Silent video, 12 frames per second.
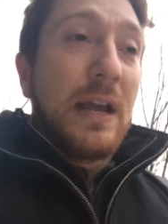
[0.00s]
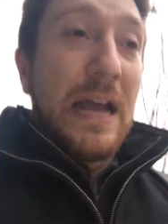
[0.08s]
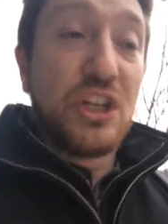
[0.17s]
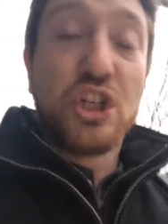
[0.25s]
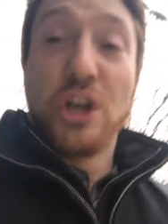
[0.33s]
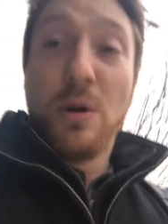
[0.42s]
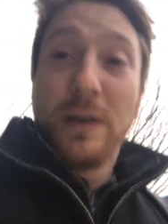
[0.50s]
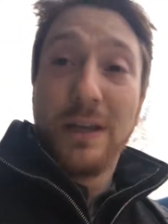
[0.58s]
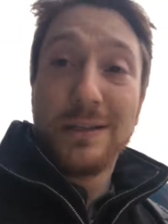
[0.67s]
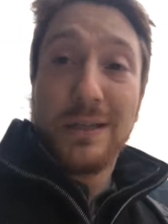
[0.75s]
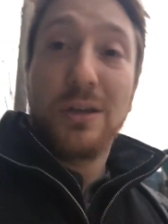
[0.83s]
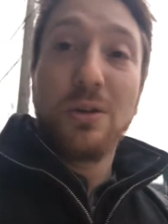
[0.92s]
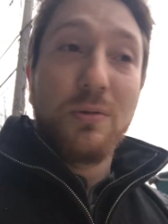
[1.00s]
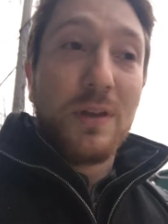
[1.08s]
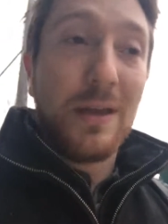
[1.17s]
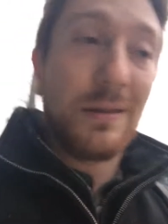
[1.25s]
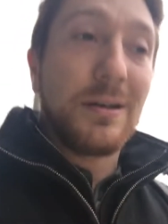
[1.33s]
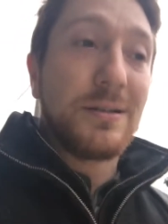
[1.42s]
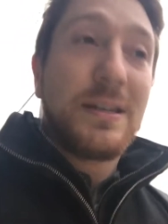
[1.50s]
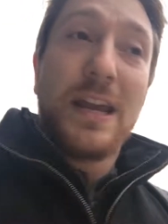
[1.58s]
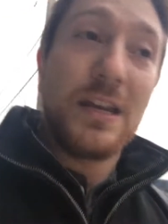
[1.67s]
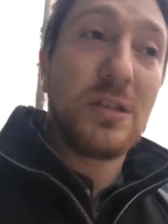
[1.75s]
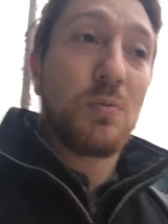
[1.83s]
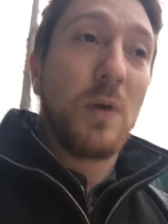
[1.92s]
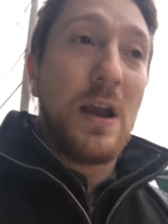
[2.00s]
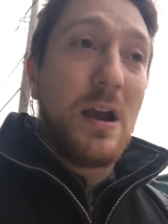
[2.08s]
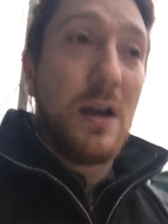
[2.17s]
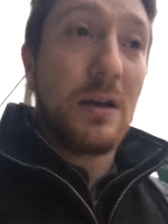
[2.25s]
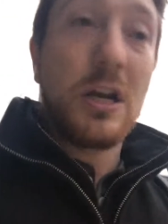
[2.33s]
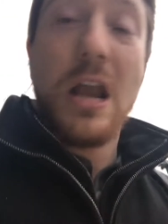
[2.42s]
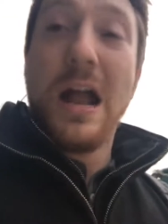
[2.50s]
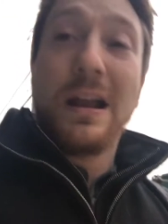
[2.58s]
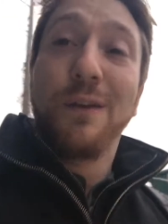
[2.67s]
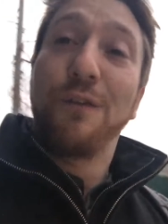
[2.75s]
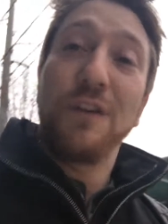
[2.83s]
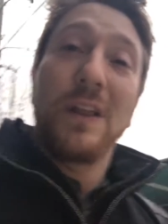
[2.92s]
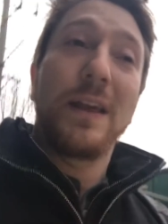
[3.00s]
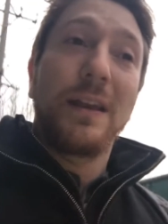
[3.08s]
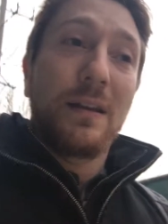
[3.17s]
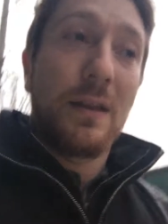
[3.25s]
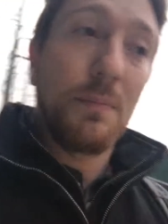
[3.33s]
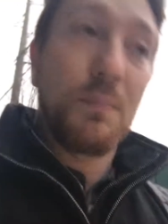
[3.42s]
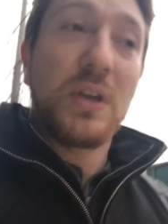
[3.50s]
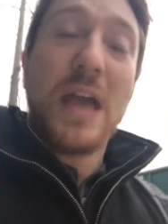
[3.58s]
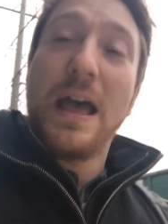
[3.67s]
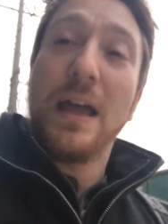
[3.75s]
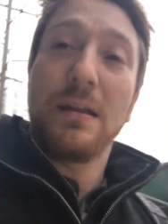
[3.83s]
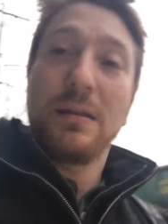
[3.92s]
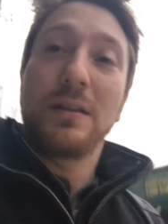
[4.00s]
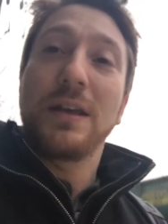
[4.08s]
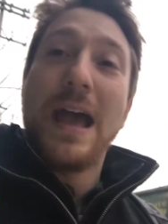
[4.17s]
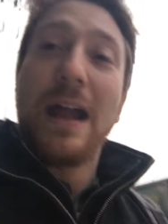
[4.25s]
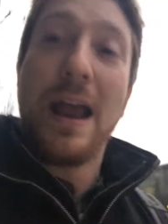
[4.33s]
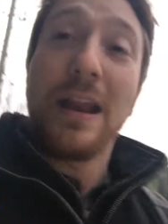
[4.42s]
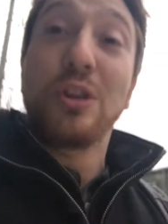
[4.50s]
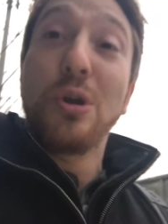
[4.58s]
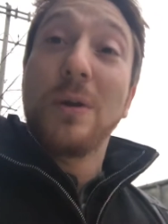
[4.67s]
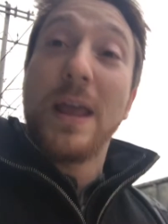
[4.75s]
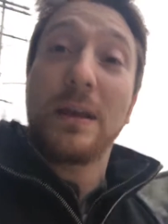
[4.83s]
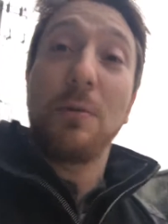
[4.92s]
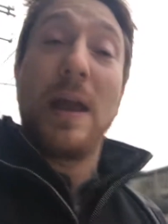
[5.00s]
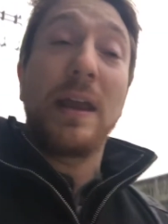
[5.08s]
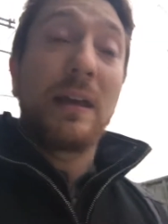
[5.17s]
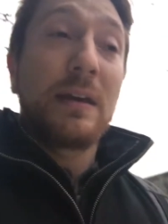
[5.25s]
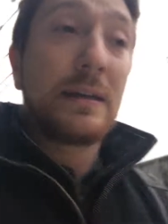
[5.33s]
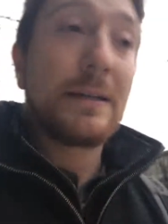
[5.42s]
and showing it to you that there's days where you're not going to feel it. You got you got to kind of do it anyway.